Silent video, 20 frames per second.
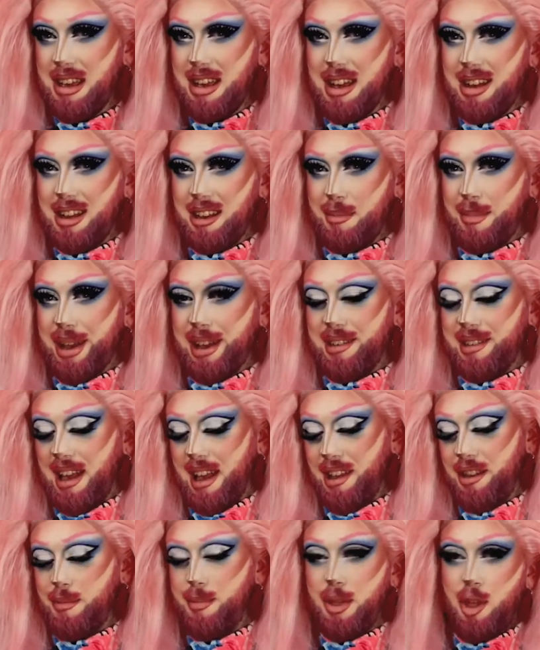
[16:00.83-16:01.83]
doesn't make
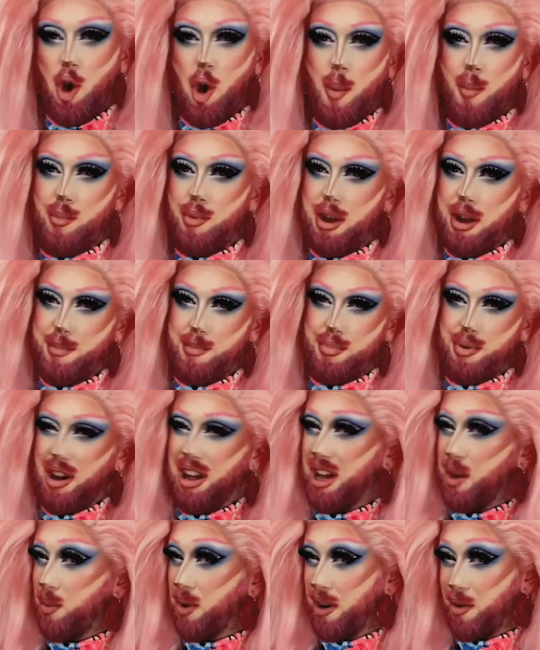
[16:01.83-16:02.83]
sense. But the ombre
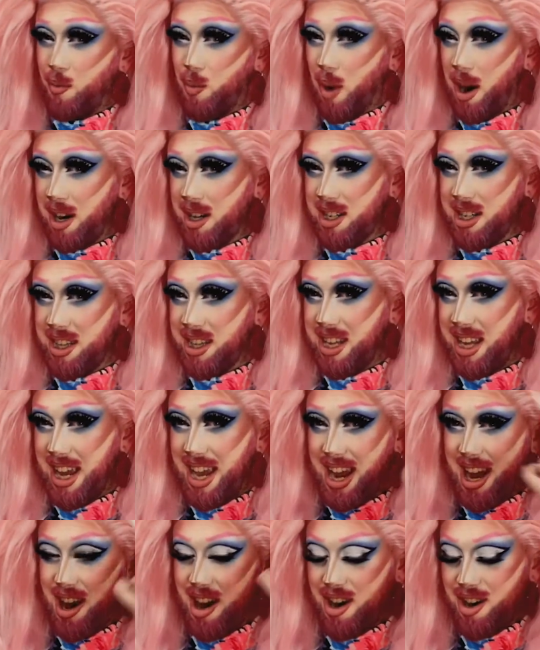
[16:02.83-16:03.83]
probably wouldn't have worked in the
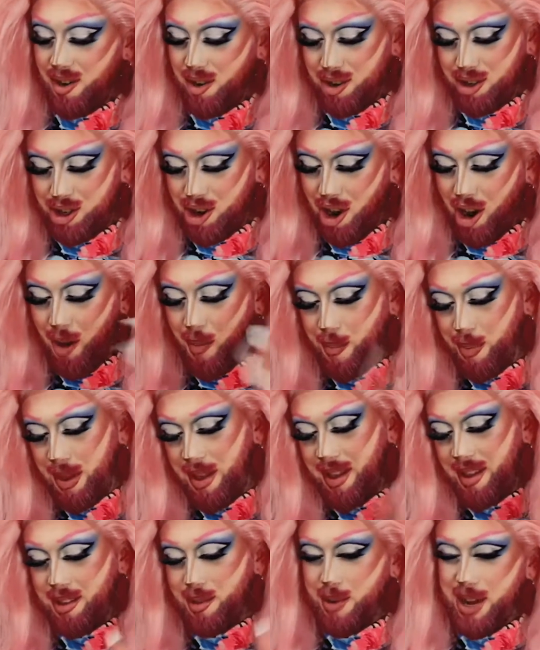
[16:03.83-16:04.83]
hair on top
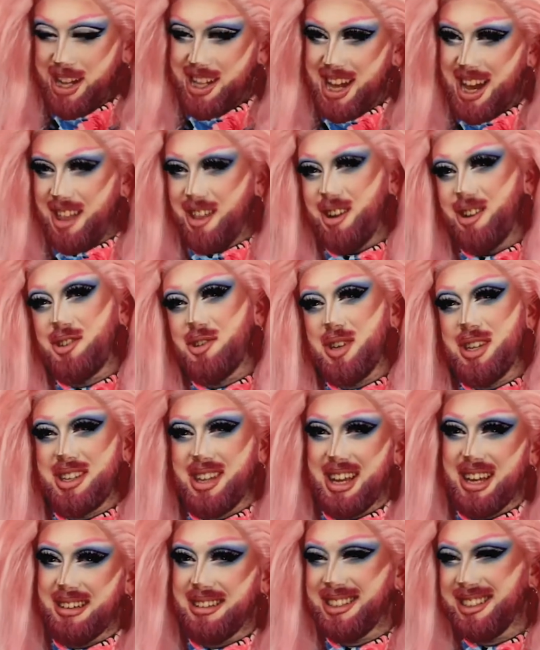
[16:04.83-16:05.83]
as well either, so it's
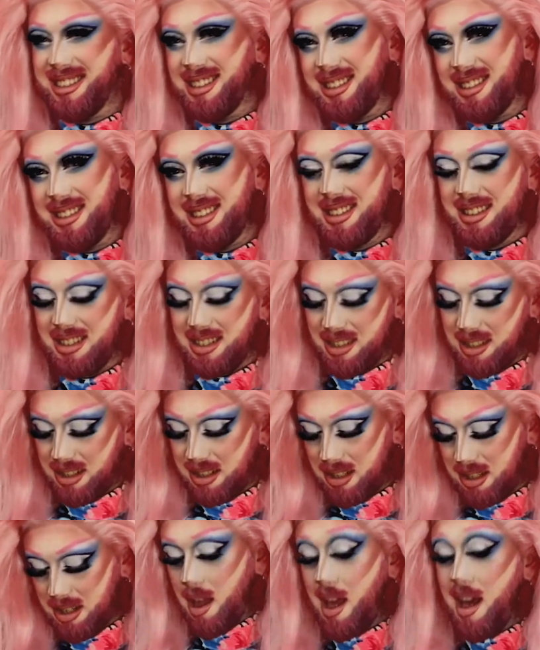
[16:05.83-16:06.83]
like,
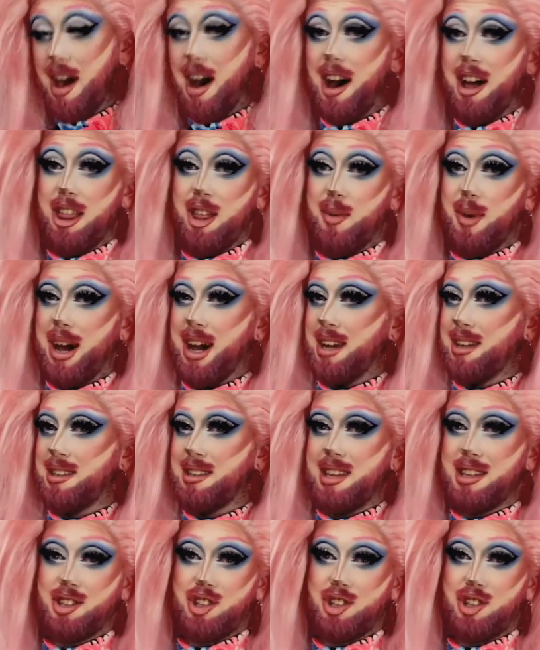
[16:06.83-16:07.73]
Otherwise, this